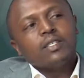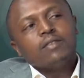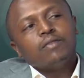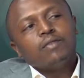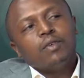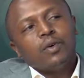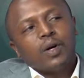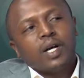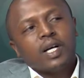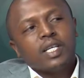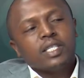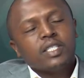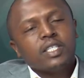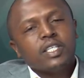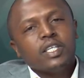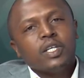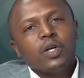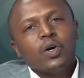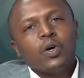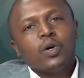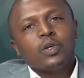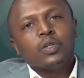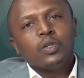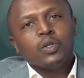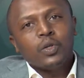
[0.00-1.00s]
focusing
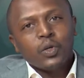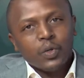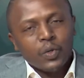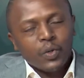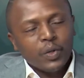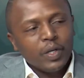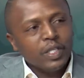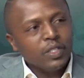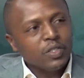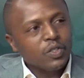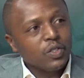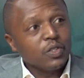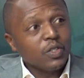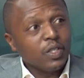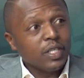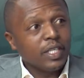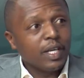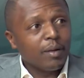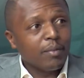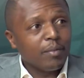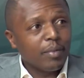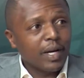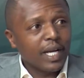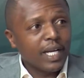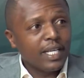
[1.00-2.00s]
on growing social
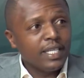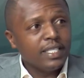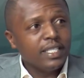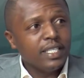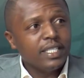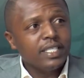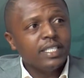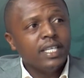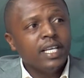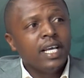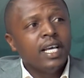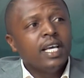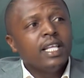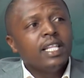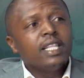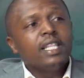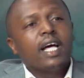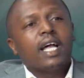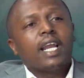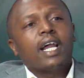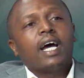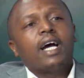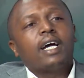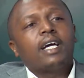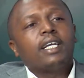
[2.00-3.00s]
enterprises
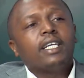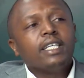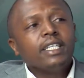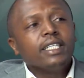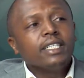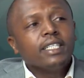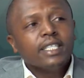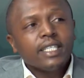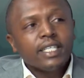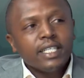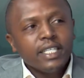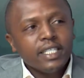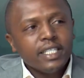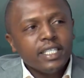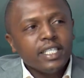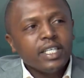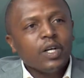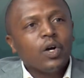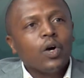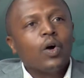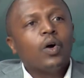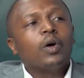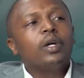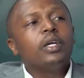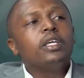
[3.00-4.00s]
that are increasing
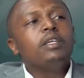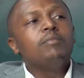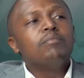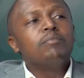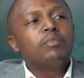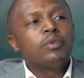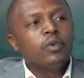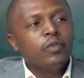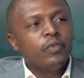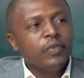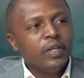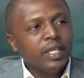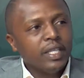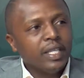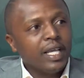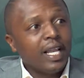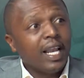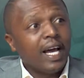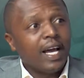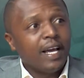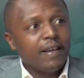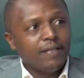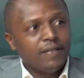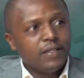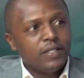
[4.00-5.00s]
or improving the
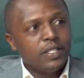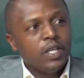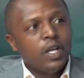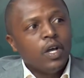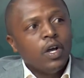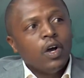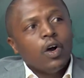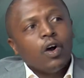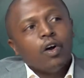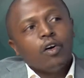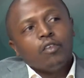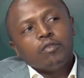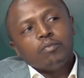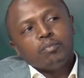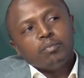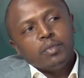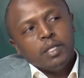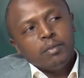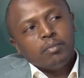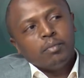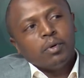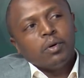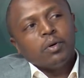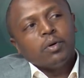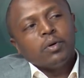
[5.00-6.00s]
lives of
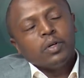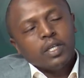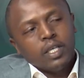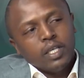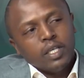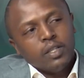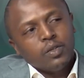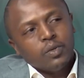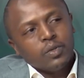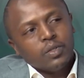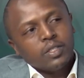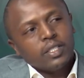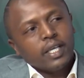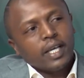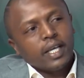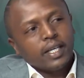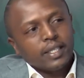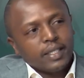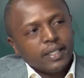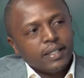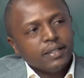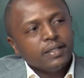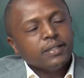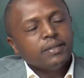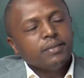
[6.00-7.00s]
people in those sectors.